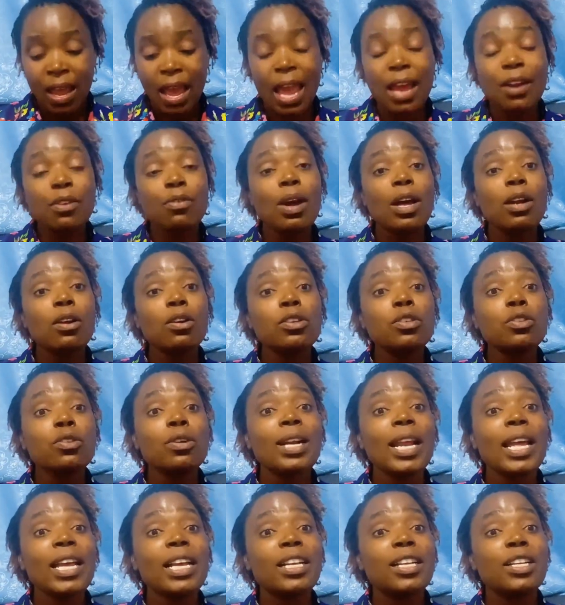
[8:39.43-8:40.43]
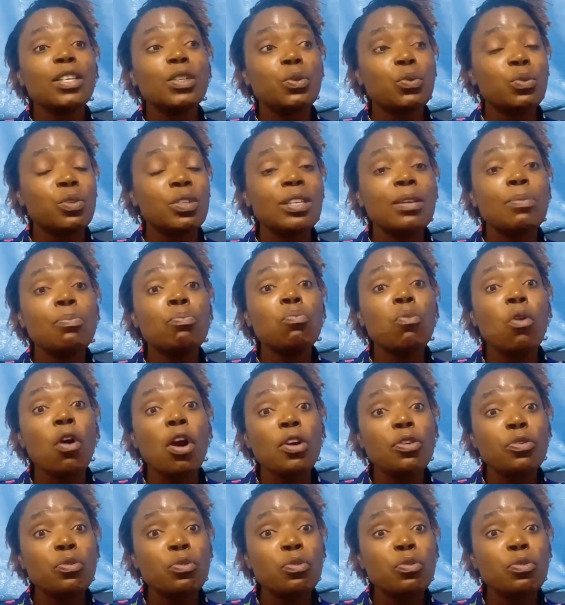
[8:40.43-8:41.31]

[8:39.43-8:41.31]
And we are also likely to see more